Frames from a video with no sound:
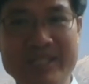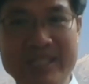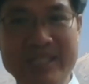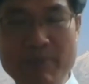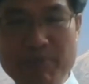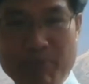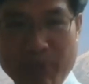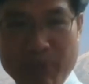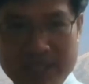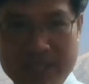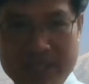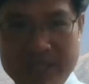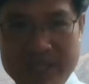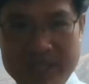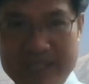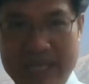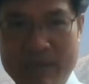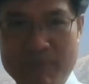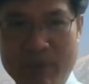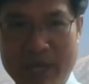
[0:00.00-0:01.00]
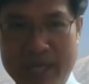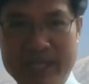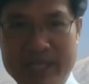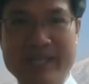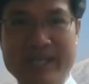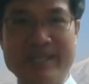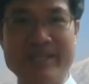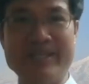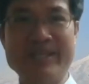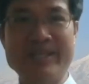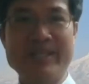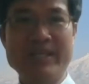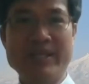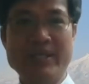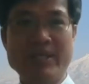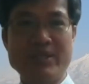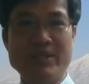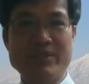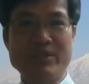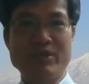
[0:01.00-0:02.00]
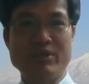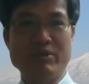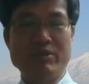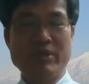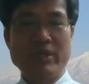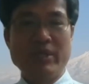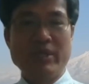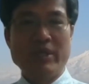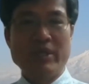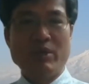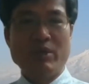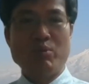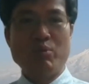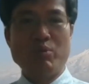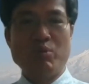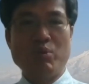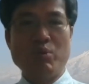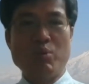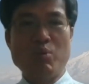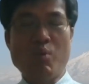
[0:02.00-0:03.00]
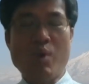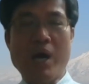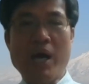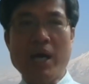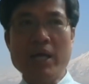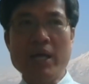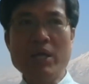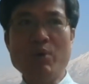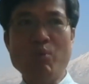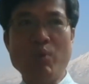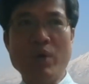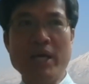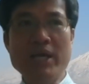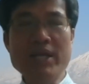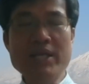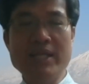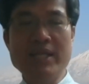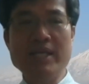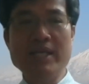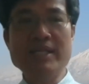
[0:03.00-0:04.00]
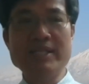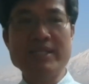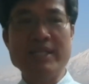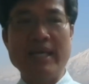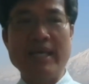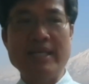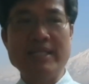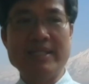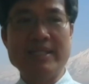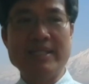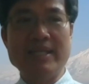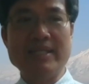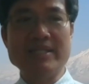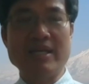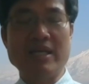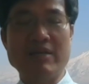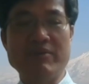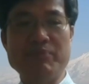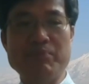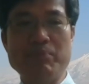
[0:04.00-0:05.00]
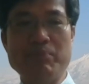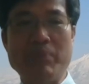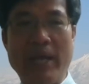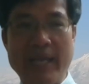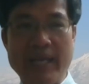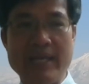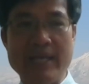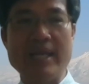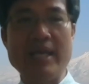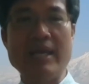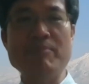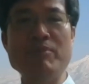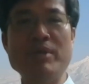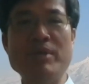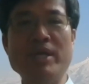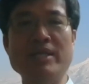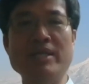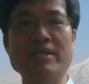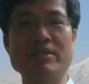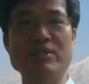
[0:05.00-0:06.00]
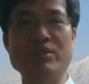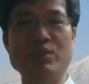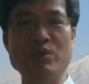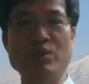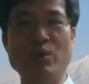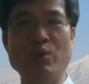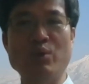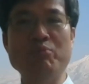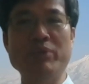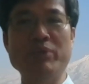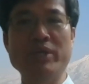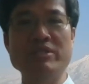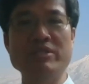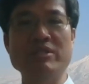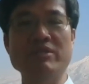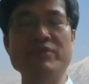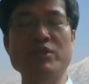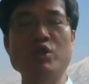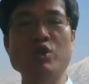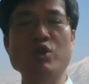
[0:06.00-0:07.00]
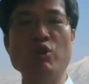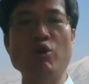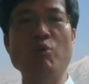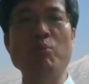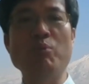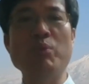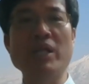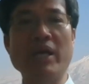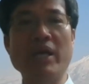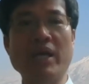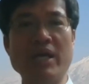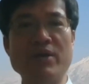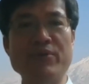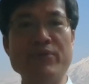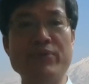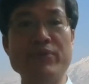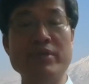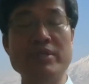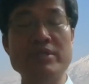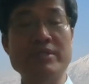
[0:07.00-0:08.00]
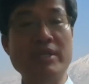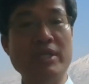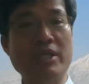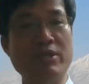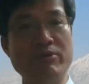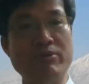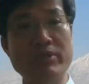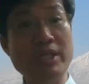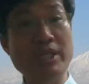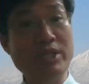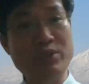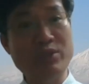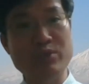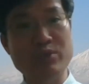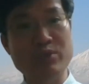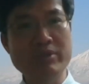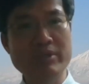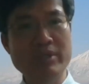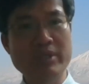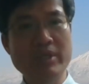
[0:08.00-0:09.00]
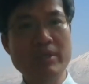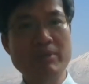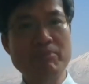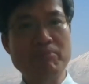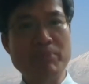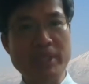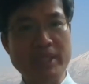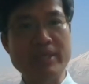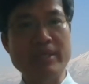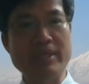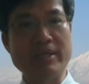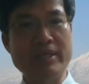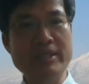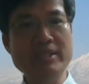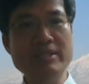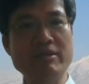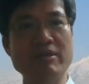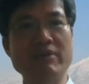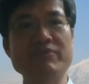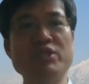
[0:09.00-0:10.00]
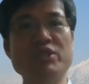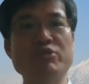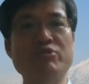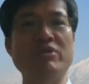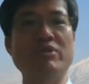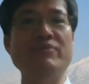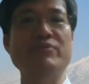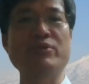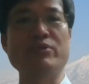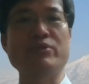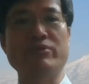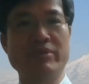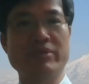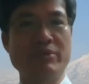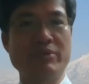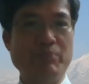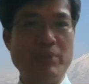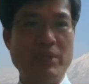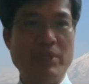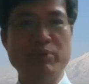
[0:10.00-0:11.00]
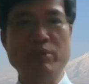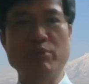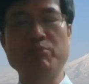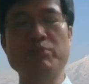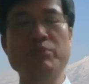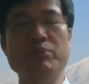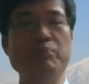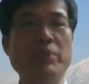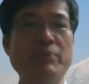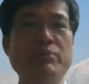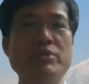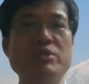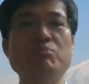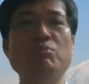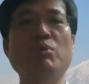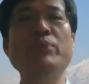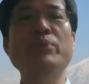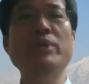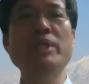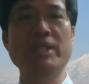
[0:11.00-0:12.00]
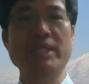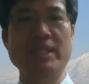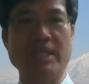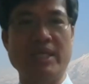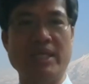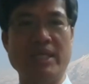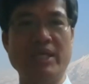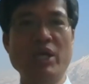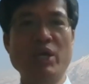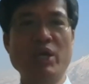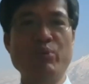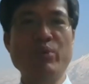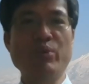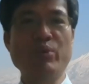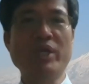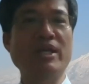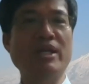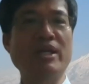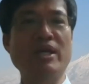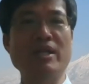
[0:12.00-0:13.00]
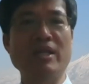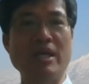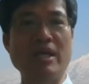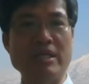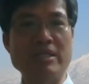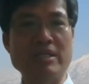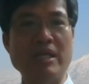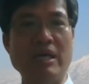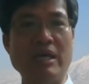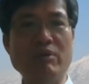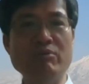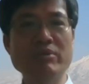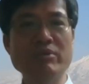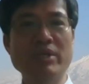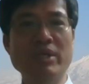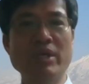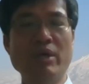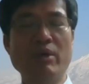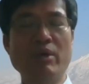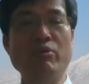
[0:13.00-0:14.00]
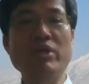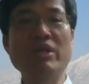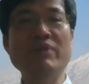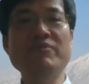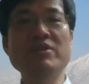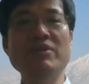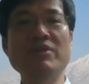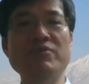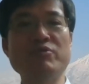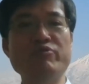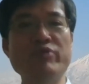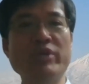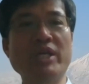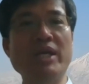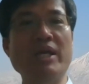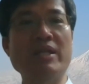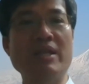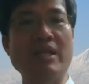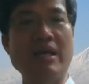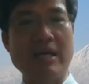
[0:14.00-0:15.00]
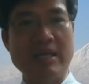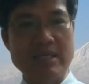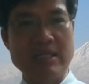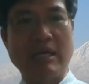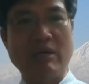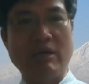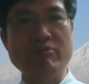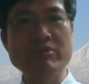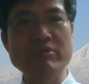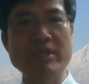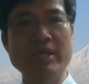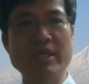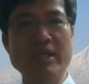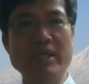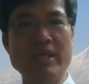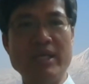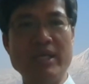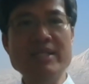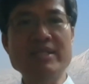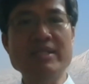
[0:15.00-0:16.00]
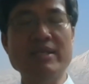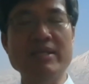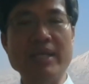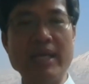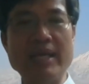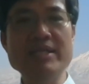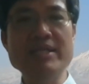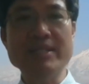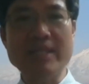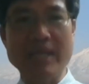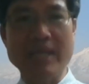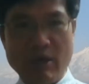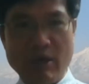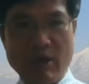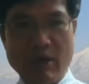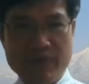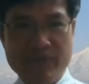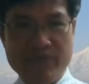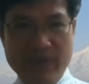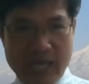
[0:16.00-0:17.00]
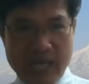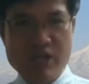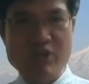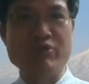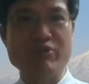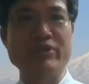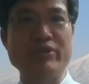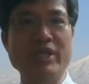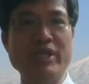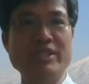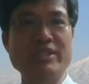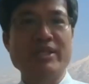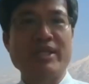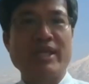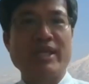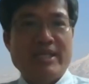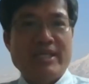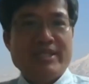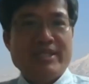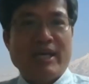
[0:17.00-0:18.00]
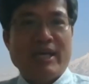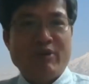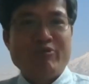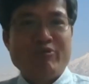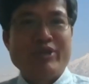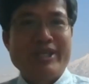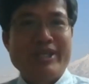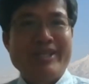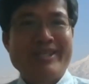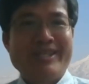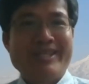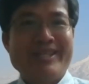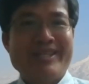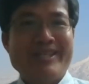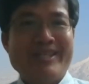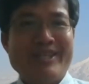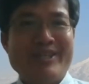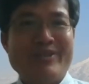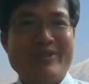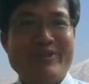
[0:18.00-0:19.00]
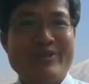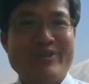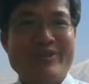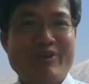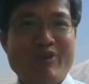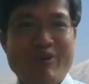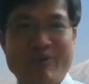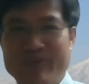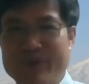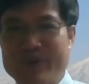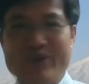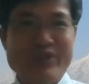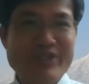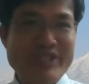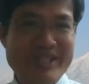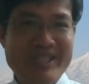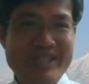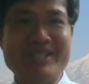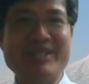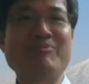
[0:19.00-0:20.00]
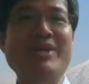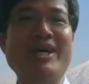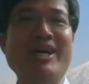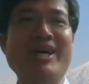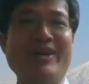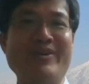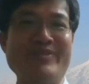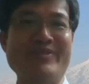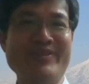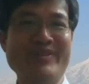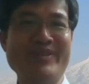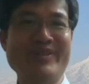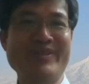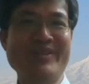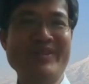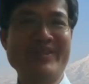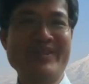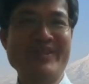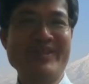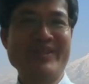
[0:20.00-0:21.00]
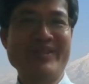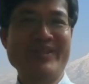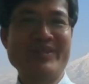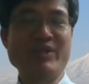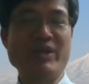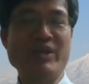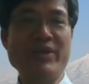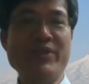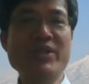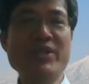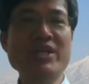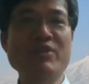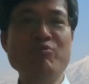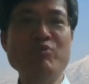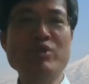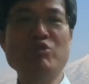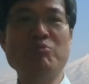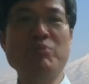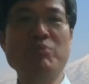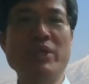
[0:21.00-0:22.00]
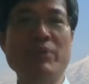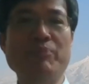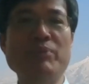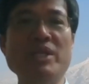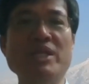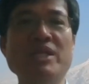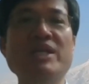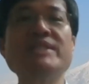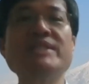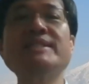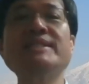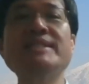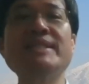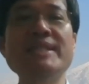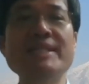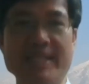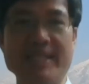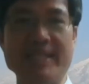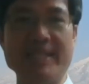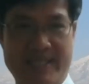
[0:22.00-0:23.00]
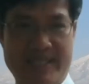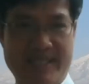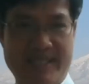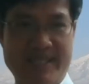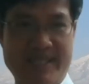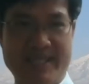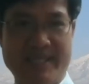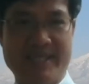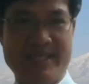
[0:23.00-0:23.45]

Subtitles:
It's the same because it's the same idea. So why these days this kind of pandemic is so much of a global health security issue? Because of the travel, people's mobility. We cannot lock down, or even if we can lock down, it's against our value. It's against our overall system now. So I think we should be a bit consistent.